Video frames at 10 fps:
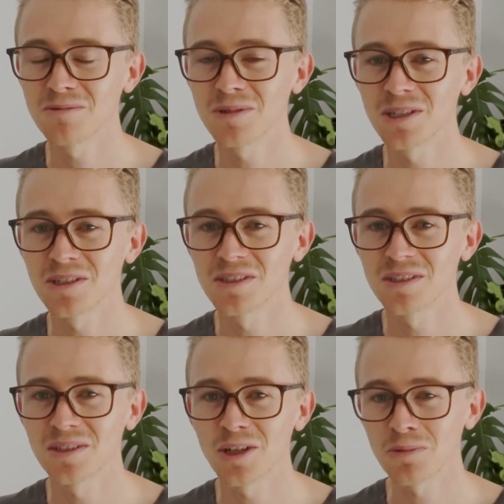
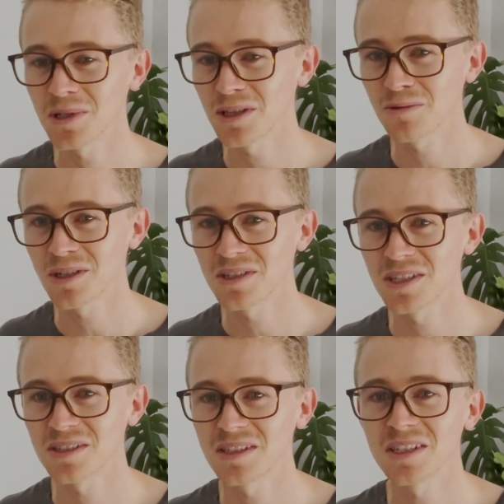whereas
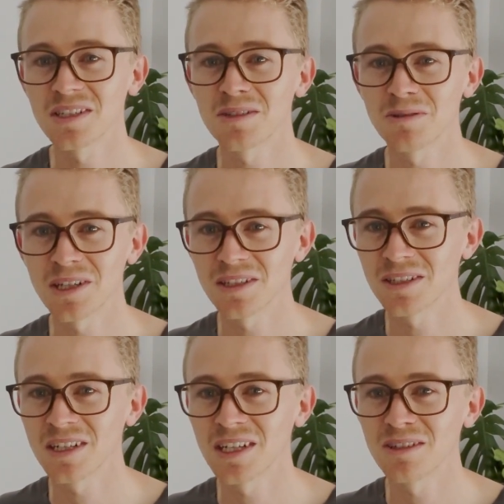LP360 is great,
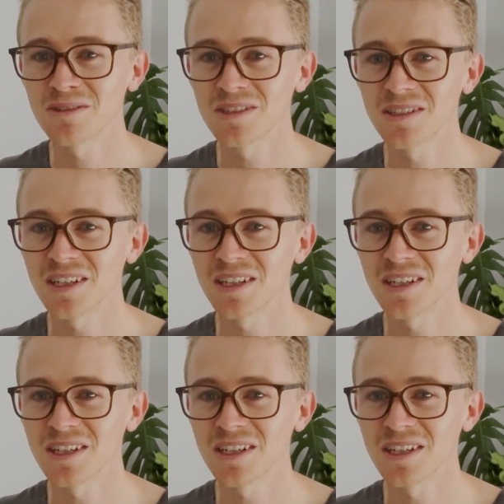it handles it,